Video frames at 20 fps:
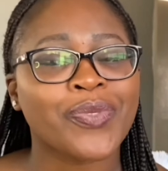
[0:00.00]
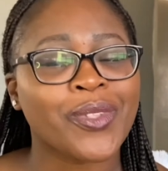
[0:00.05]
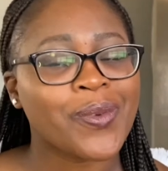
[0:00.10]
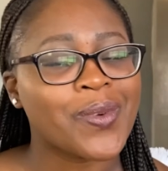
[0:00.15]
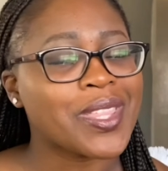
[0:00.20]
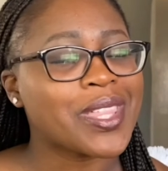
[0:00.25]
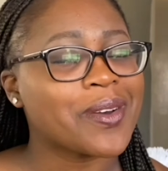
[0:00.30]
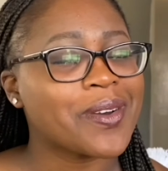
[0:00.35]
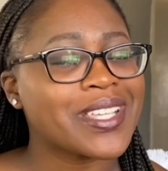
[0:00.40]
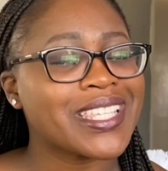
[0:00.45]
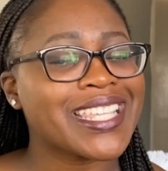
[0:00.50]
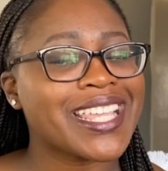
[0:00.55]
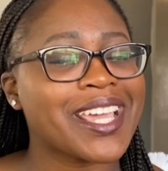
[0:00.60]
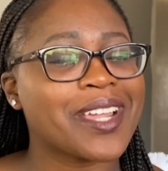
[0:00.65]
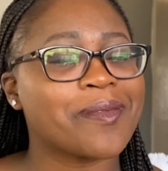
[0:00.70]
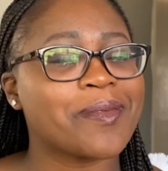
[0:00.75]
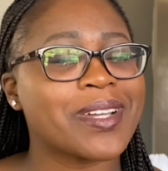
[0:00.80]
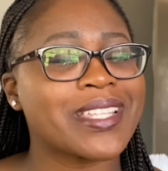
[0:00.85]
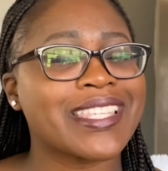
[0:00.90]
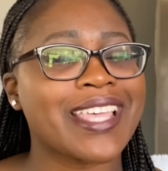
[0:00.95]
Without wasting
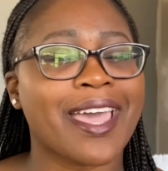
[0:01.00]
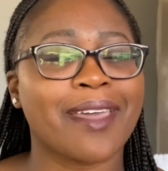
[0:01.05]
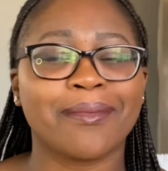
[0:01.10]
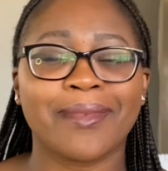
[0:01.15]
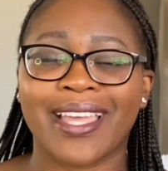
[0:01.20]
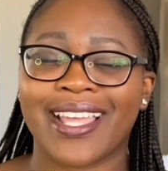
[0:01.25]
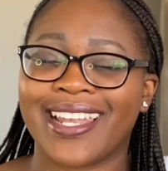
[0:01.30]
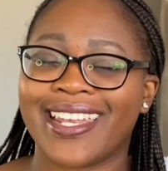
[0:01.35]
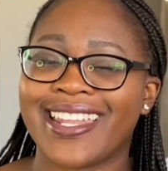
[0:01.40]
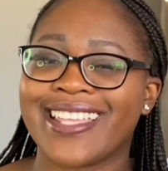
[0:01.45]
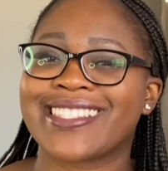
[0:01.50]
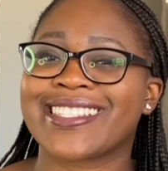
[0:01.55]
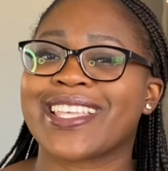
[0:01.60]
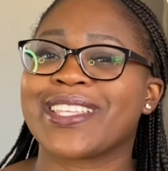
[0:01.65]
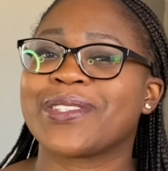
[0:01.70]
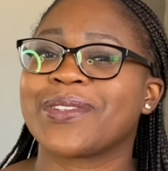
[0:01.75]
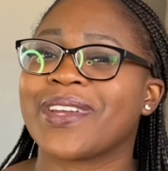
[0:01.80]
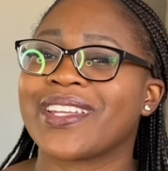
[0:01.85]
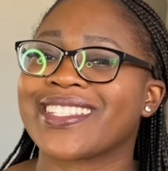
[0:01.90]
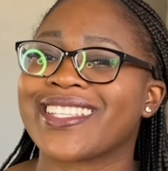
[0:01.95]
any more time, let's get
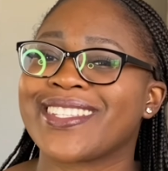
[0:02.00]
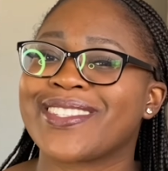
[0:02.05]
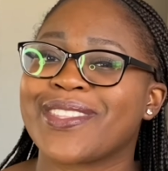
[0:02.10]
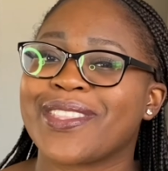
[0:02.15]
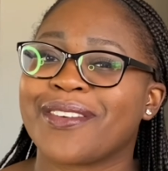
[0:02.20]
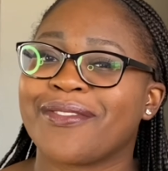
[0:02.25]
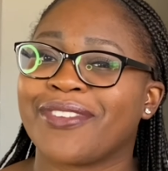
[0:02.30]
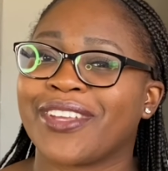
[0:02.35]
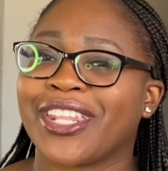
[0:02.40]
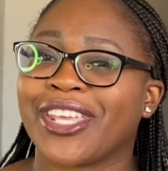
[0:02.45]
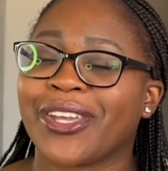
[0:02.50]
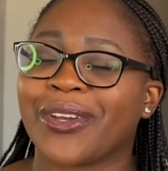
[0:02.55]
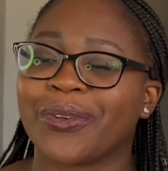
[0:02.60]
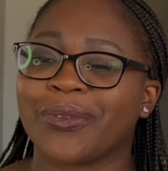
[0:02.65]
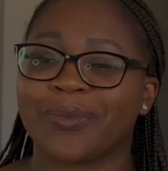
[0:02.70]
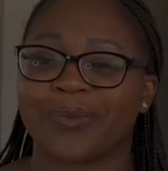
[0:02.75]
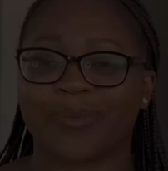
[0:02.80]
straight into the video.